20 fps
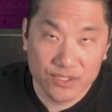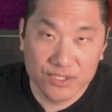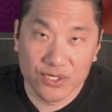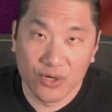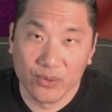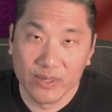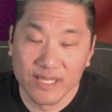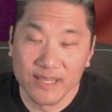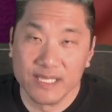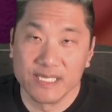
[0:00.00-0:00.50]

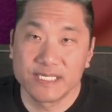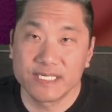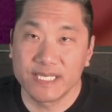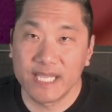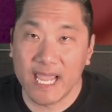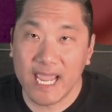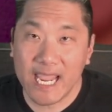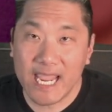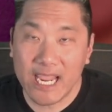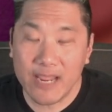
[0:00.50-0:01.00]
So in this
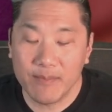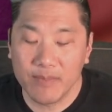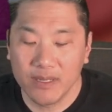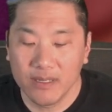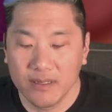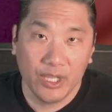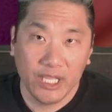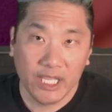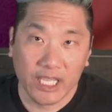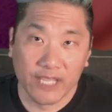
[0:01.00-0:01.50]
game,
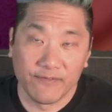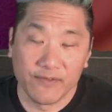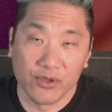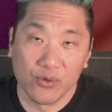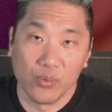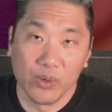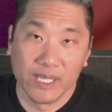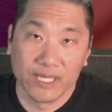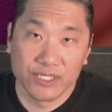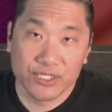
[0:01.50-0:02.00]
if you
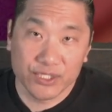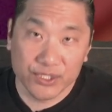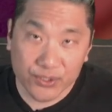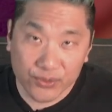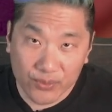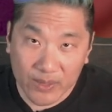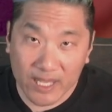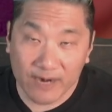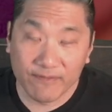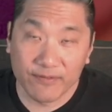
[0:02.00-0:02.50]
win
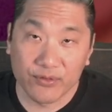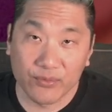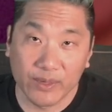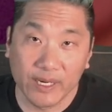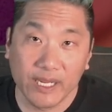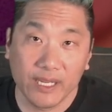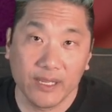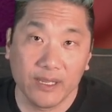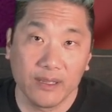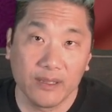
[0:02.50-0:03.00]
2 out of
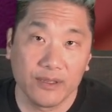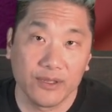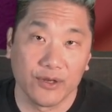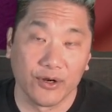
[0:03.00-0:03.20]
3,